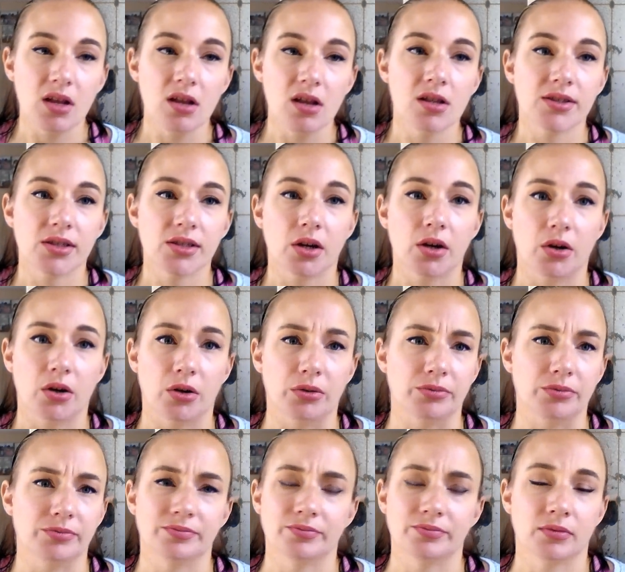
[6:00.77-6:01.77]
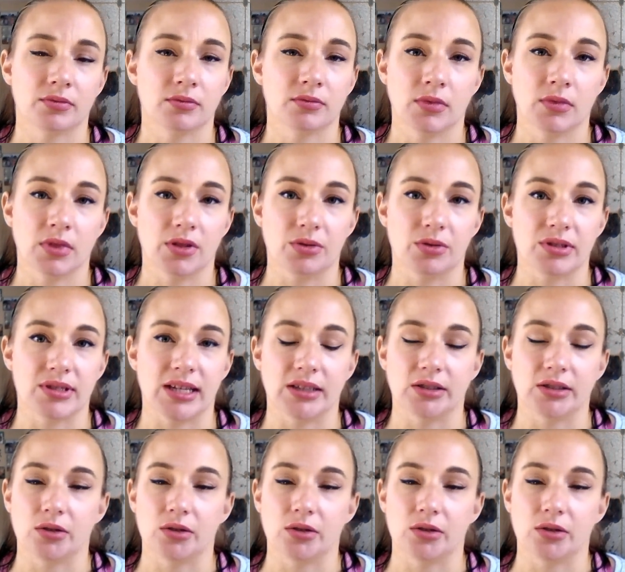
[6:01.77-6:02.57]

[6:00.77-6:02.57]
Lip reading: So, there was, like, no